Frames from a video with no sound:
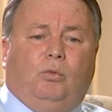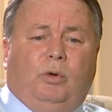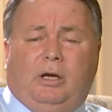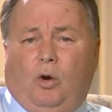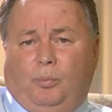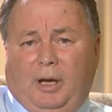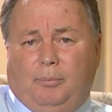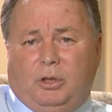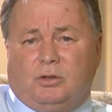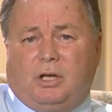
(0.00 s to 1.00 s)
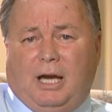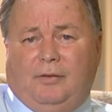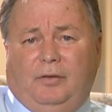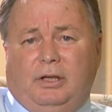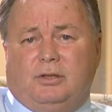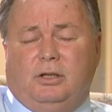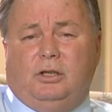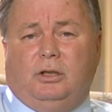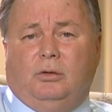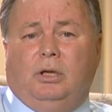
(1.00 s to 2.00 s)
We hope that builds confidence
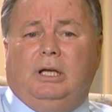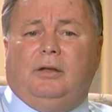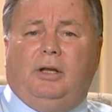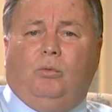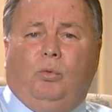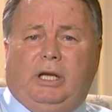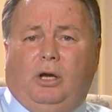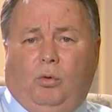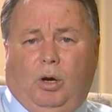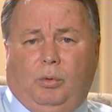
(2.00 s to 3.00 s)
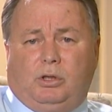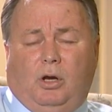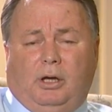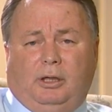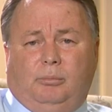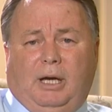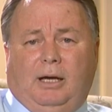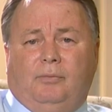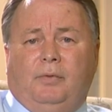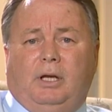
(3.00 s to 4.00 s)
in you, that we know what we're talking
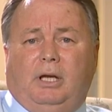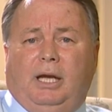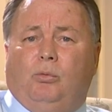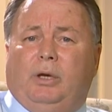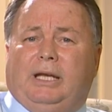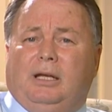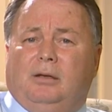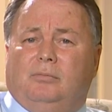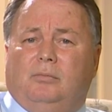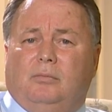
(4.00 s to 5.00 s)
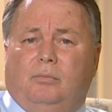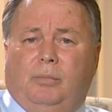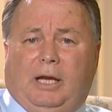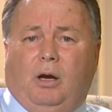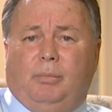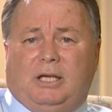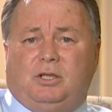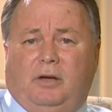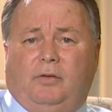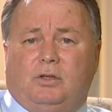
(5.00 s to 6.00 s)
about, and we can make our
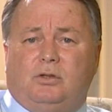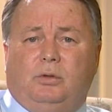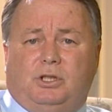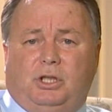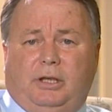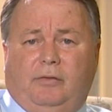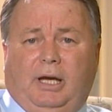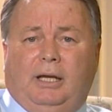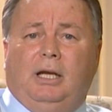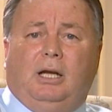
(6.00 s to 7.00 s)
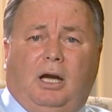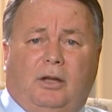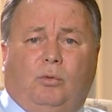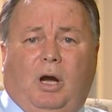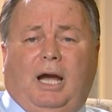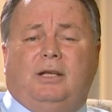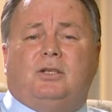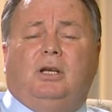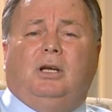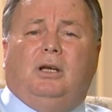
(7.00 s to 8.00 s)
best efforts to achieve that. Otherwise,